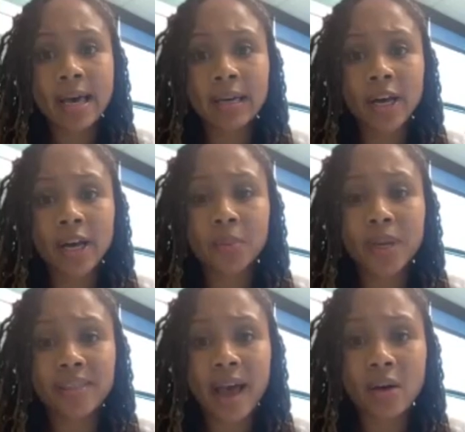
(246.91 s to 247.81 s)

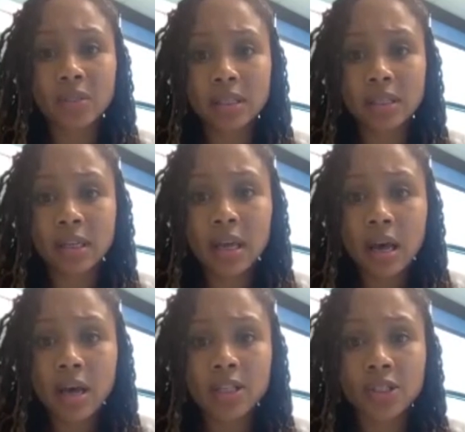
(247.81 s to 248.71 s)
3,000
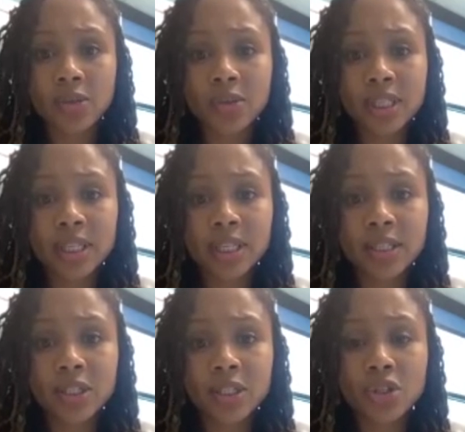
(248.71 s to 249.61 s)

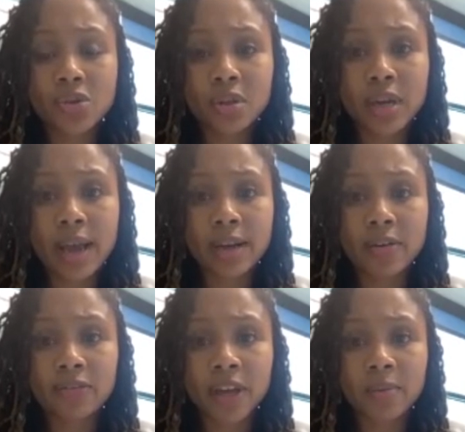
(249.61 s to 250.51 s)
associates to the
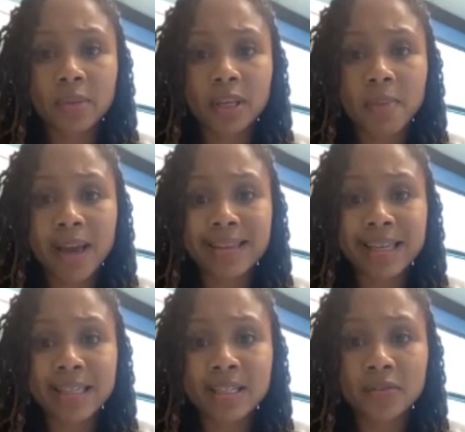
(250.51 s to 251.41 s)
Geico family by
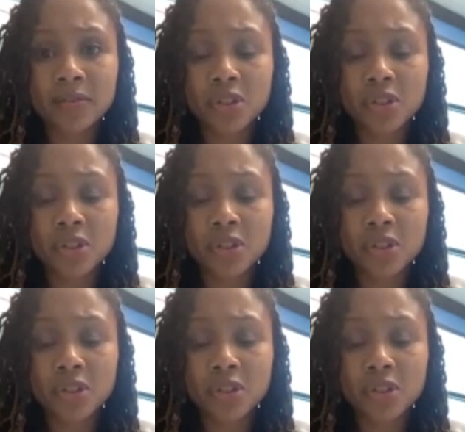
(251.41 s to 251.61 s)
the end of.